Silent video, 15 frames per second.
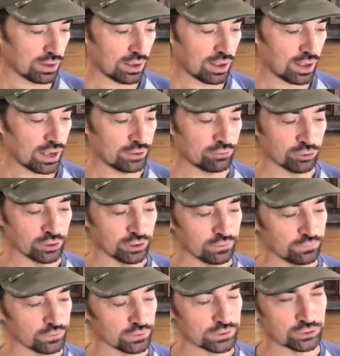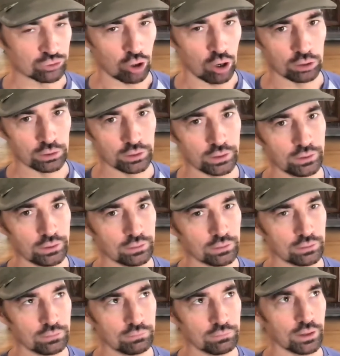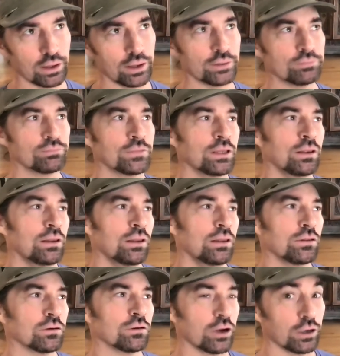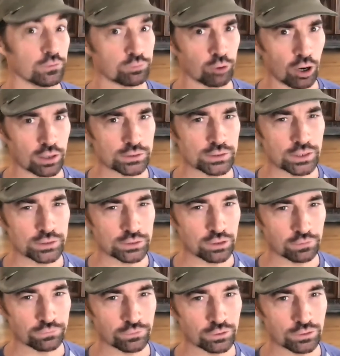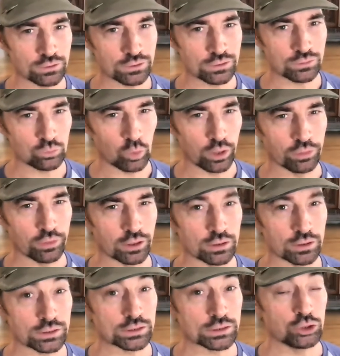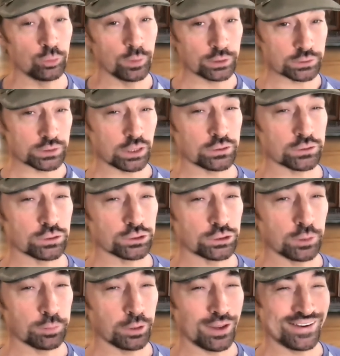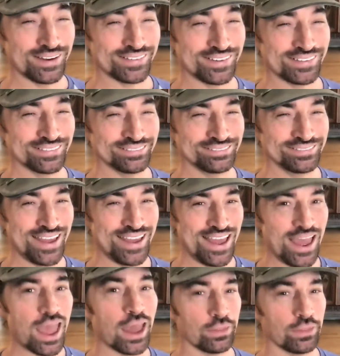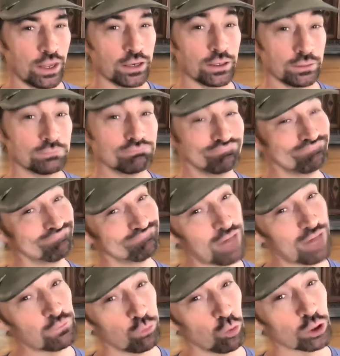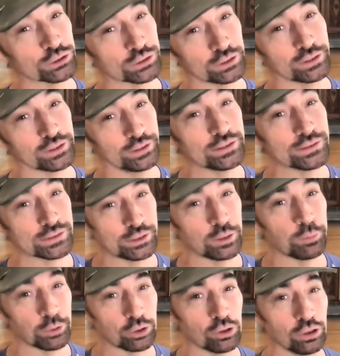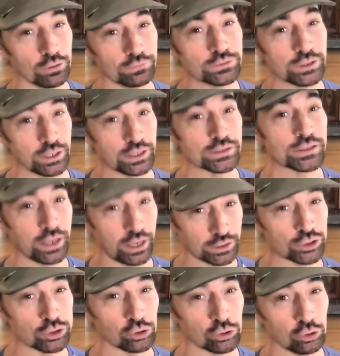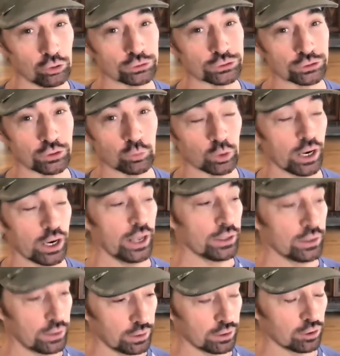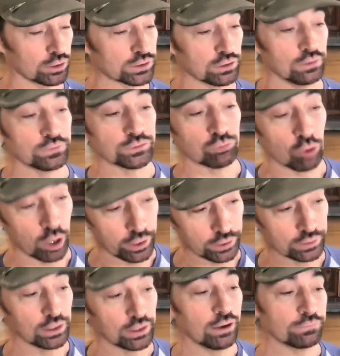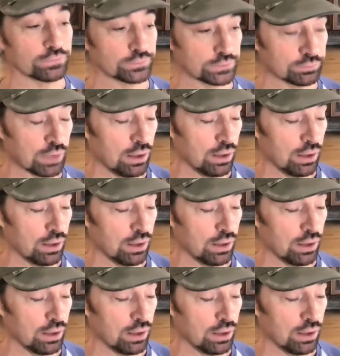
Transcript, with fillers: I really feel strongly that the creative process suffers when there's too much censorship and editing, and that unfortunately is typical of today's cancel culture. We're editing ourselves right and left.